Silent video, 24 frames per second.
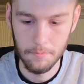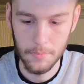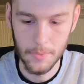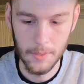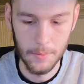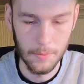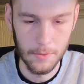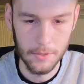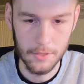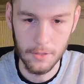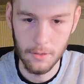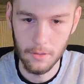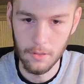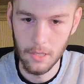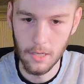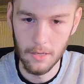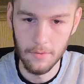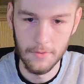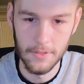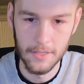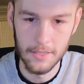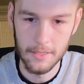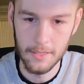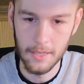People still
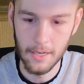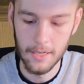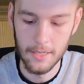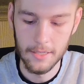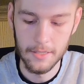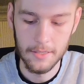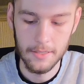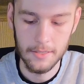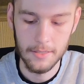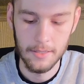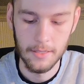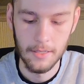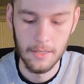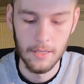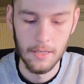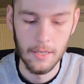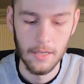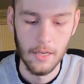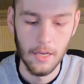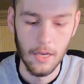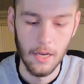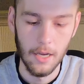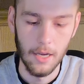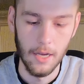love these guns.
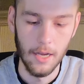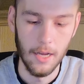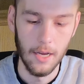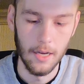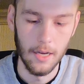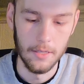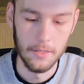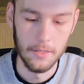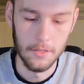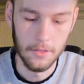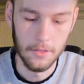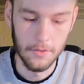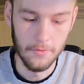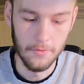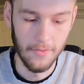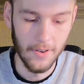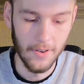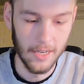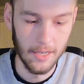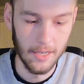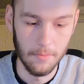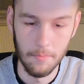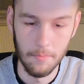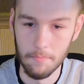You can
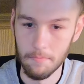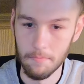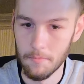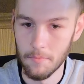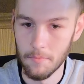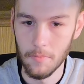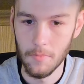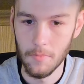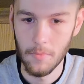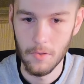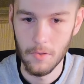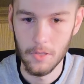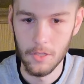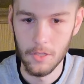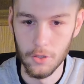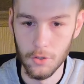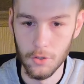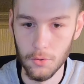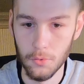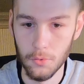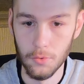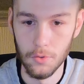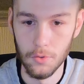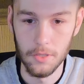find them
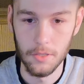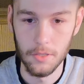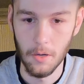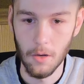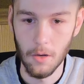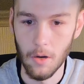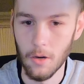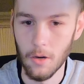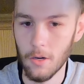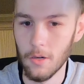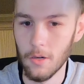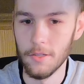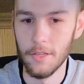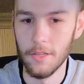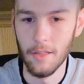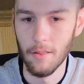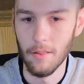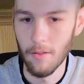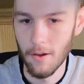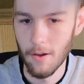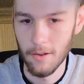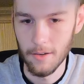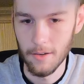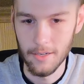used all day
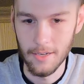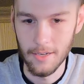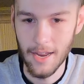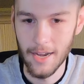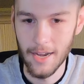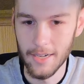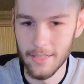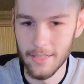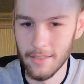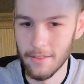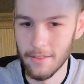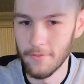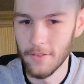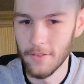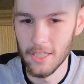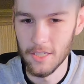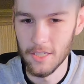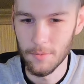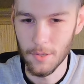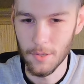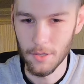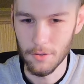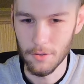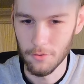long on any of the
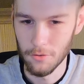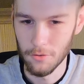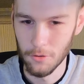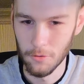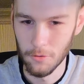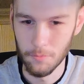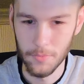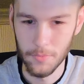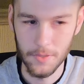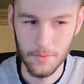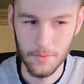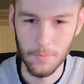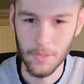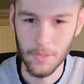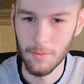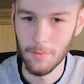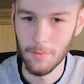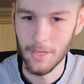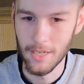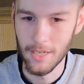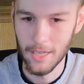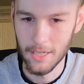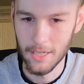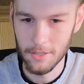Facebook groups,
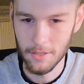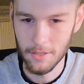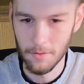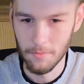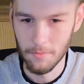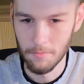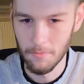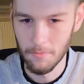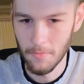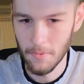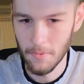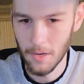PB Nation,